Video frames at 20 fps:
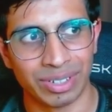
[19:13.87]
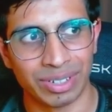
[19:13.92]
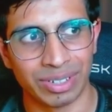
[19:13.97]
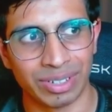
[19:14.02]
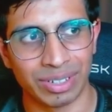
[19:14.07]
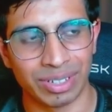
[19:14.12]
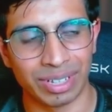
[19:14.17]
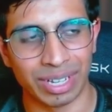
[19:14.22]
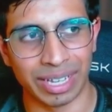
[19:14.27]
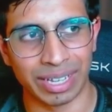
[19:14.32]

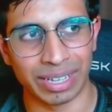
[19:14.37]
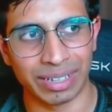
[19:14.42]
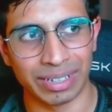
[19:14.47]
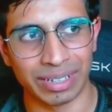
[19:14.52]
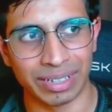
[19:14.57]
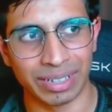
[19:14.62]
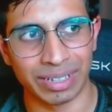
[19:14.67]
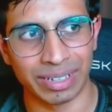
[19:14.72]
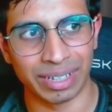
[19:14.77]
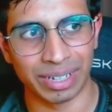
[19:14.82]
like
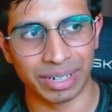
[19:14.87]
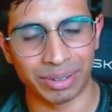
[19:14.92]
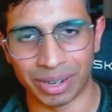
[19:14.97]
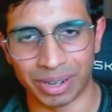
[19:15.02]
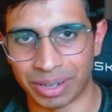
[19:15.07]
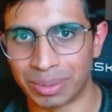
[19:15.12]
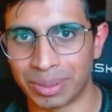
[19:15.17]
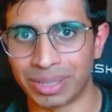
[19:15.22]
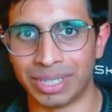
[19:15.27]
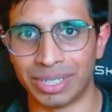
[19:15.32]

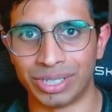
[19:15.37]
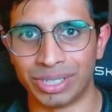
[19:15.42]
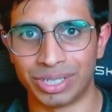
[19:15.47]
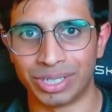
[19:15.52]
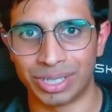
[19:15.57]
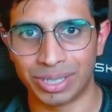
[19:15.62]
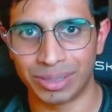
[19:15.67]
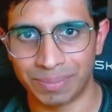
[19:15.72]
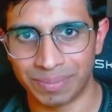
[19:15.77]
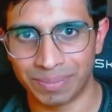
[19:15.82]
incredible
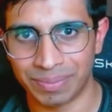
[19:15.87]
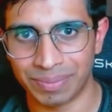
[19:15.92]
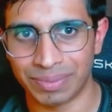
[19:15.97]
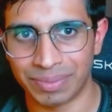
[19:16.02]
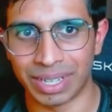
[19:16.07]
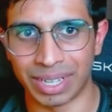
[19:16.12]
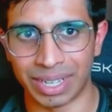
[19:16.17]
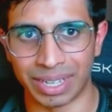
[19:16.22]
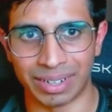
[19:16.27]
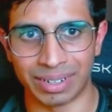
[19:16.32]
leadership
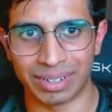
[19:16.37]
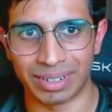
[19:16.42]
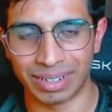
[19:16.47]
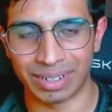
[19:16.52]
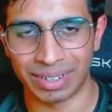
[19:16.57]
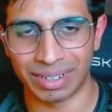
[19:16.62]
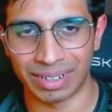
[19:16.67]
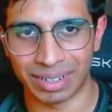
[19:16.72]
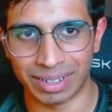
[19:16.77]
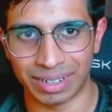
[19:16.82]
that
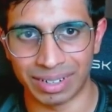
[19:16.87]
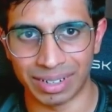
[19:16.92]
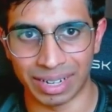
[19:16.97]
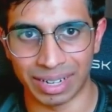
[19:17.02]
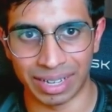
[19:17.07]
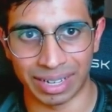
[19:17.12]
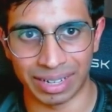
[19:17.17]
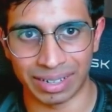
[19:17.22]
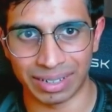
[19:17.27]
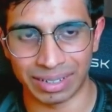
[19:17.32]

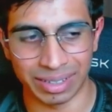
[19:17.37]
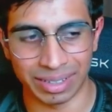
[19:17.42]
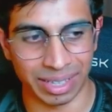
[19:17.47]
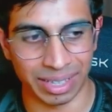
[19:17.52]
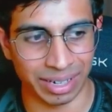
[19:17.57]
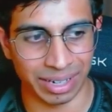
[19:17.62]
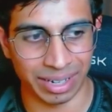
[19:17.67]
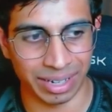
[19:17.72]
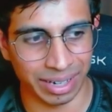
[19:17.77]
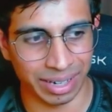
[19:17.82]
like
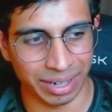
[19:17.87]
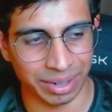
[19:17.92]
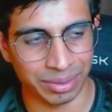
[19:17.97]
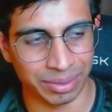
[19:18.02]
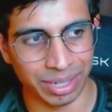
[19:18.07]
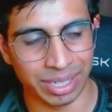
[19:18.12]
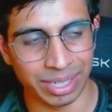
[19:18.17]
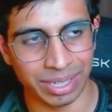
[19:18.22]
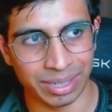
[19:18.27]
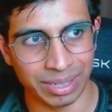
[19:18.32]
that I
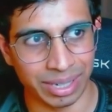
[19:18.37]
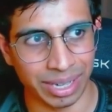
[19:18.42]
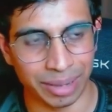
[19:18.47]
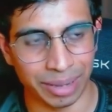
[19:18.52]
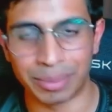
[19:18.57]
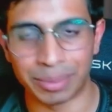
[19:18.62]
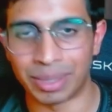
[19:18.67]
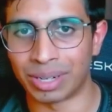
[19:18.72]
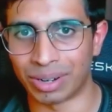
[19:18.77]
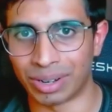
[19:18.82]
really
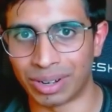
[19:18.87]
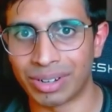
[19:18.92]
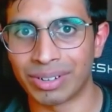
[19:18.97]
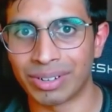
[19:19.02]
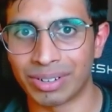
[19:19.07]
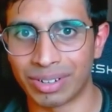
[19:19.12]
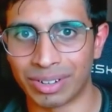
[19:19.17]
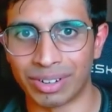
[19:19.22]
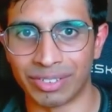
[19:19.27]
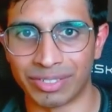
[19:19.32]
am in
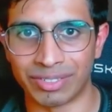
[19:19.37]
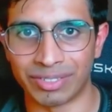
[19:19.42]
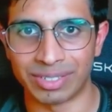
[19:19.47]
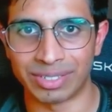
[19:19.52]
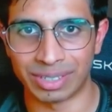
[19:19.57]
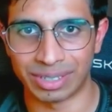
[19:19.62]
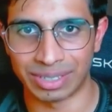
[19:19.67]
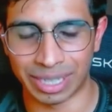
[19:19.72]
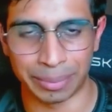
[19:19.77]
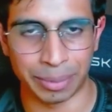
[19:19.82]
awe of
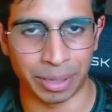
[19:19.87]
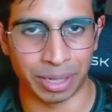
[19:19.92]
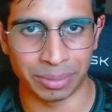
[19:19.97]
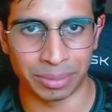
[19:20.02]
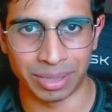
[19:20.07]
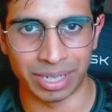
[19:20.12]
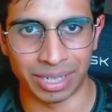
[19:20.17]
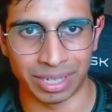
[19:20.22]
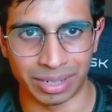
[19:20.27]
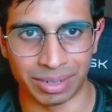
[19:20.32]
Sam
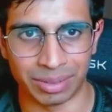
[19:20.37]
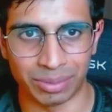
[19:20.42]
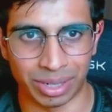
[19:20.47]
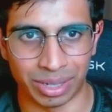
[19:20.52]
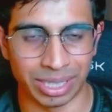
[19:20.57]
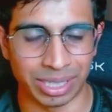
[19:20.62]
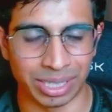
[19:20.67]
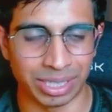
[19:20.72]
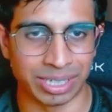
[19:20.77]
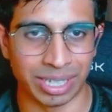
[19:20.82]
Altman and
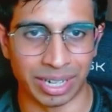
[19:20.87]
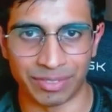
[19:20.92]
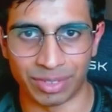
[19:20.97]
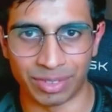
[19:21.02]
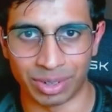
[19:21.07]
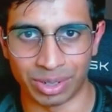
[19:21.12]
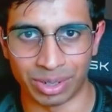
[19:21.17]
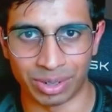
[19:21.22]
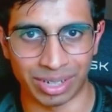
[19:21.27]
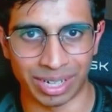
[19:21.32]
what he's done
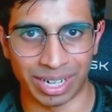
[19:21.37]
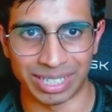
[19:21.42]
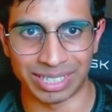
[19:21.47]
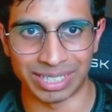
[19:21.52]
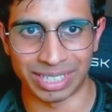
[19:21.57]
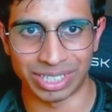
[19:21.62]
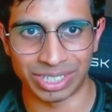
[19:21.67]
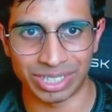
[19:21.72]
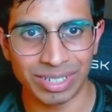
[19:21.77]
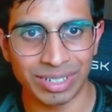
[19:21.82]
for the
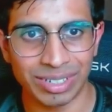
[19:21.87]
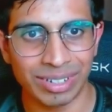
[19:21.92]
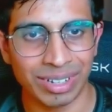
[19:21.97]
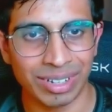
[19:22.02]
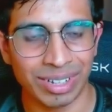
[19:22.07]
organization.